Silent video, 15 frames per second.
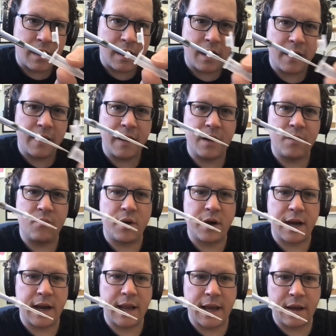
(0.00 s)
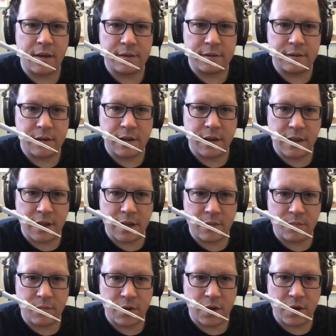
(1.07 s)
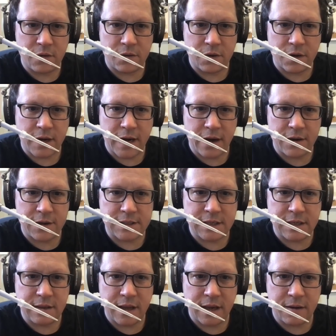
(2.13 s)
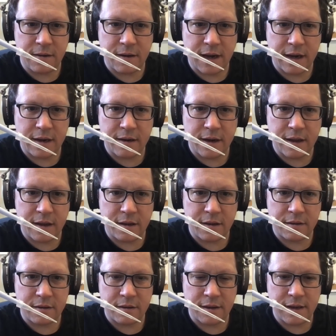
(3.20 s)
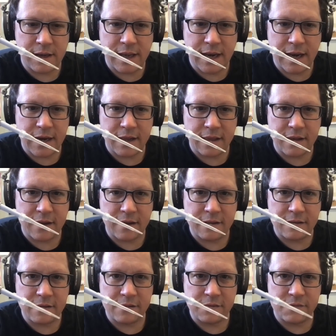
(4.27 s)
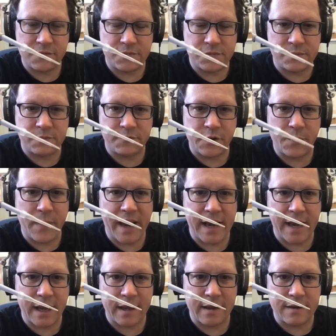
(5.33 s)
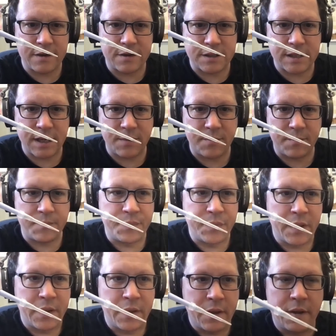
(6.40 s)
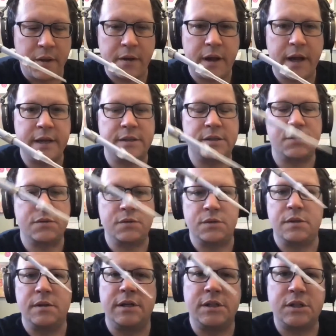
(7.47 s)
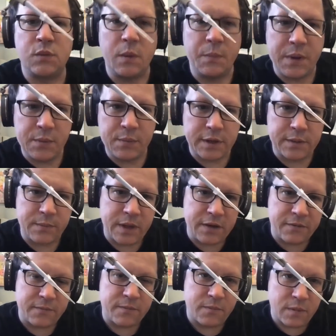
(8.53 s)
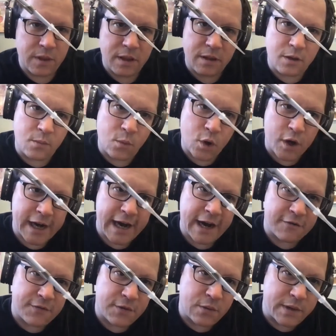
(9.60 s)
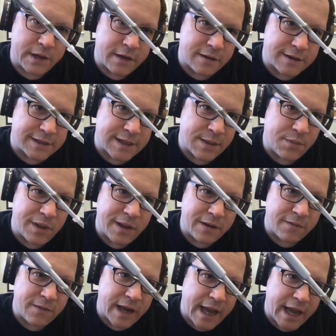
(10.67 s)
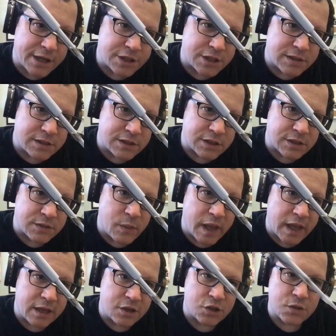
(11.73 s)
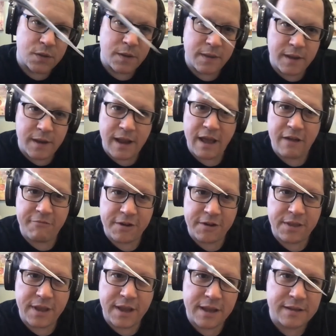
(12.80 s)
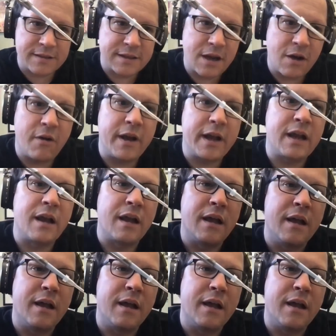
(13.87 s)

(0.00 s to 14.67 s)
and then bring it out. And then, you're guaranteed that you're not going to get anything remaining in your tip. Okay, so I just want people to be a little more careful when you're assembling reactions, just making sure that everything is going